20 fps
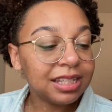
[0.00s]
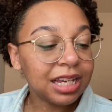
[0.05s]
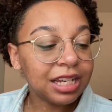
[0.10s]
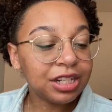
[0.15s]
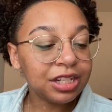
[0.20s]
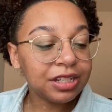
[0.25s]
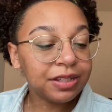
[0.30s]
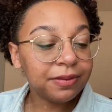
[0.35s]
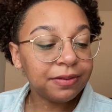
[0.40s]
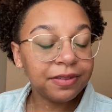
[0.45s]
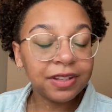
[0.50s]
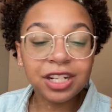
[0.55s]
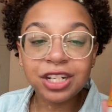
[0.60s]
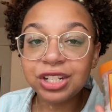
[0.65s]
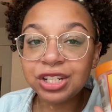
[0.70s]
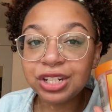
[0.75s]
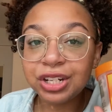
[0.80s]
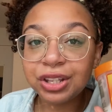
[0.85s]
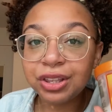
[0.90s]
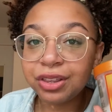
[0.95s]
I just
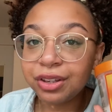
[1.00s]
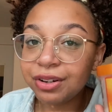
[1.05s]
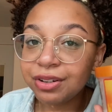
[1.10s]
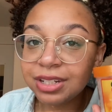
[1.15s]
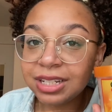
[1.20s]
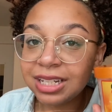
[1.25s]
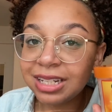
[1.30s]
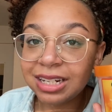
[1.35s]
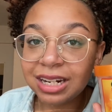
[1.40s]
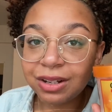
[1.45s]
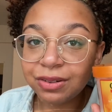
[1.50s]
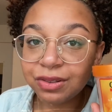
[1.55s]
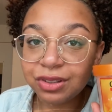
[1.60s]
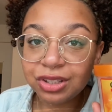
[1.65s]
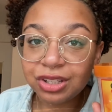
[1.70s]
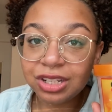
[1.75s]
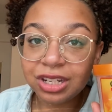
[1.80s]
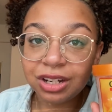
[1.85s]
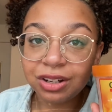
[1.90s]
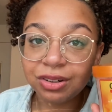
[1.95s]
finished a 13-ounce
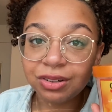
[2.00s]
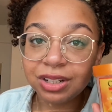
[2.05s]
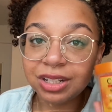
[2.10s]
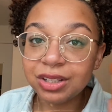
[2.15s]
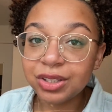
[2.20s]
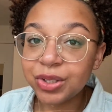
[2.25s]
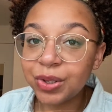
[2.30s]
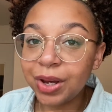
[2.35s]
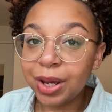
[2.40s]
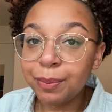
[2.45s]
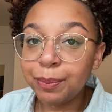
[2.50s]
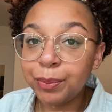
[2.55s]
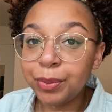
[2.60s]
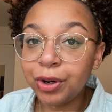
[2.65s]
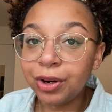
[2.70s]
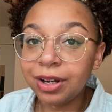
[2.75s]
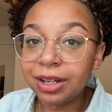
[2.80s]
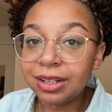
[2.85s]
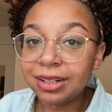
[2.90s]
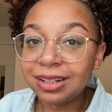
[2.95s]
gel, and so I
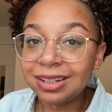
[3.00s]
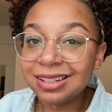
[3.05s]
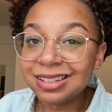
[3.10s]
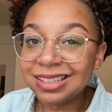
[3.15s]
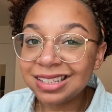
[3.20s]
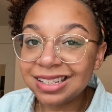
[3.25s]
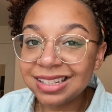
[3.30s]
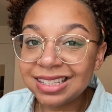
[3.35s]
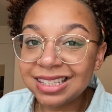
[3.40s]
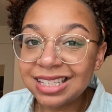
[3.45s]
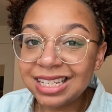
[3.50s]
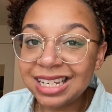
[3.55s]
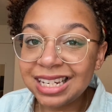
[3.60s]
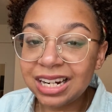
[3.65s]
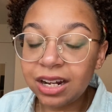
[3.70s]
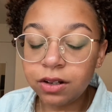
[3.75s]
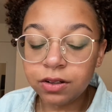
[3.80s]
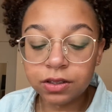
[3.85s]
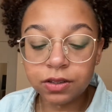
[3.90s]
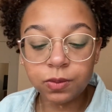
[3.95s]
bought a
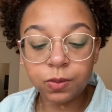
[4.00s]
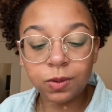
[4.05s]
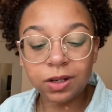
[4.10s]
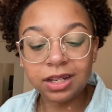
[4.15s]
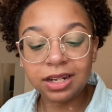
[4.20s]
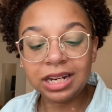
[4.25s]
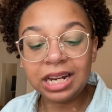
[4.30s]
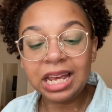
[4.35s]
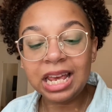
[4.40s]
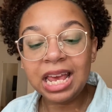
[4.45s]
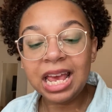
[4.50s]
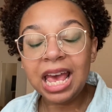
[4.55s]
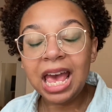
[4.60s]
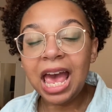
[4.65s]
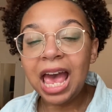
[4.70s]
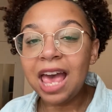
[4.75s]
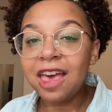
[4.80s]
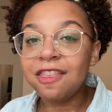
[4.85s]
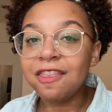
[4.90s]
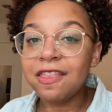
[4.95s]
16-ounce one.
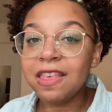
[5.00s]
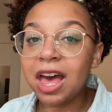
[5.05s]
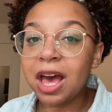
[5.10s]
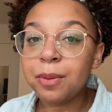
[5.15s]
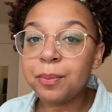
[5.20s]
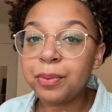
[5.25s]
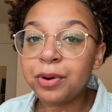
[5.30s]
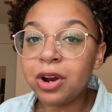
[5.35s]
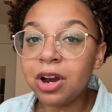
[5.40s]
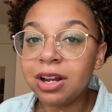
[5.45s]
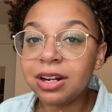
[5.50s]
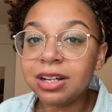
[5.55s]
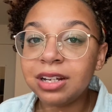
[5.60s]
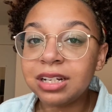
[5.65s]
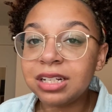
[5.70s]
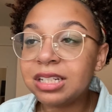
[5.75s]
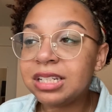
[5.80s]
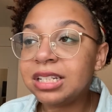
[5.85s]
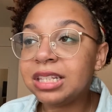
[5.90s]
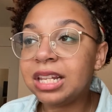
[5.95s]
And that
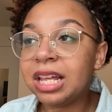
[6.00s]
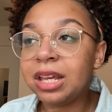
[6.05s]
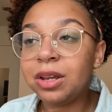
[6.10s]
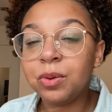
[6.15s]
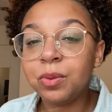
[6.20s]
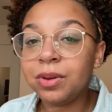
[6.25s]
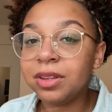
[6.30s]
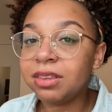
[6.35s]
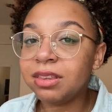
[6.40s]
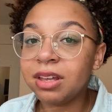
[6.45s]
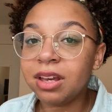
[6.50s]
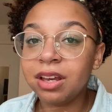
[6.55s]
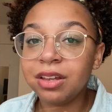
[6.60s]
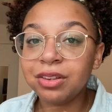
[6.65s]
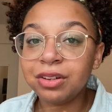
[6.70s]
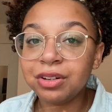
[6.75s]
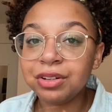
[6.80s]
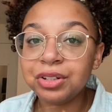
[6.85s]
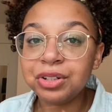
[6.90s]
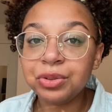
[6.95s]
product, like with the
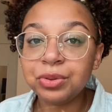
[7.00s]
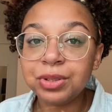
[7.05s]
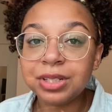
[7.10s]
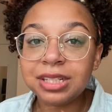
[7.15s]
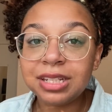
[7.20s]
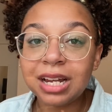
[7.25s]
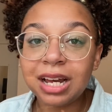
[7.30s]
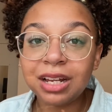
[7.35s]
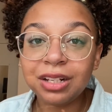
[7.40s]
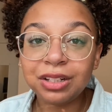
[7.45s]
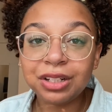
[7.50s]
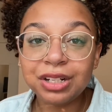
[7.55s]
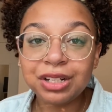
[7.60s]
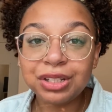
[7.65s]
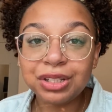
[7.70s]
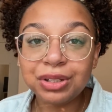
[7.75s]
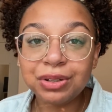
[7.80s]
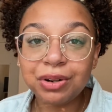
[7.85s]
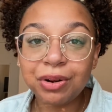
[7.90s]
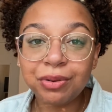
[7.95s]
other Dew stylers,
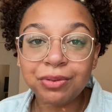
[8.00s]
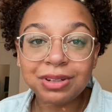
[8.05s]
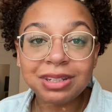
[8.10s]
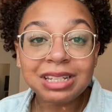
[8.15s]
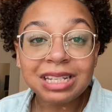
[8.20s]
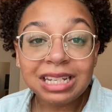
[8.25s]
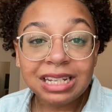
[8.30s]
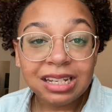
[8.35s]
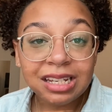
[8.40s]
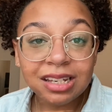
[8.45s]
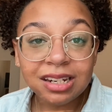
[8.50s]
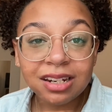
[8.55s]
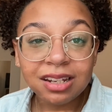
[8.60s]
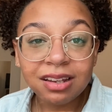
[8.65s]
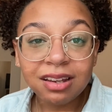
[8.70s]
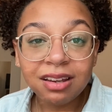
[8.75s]
you don't need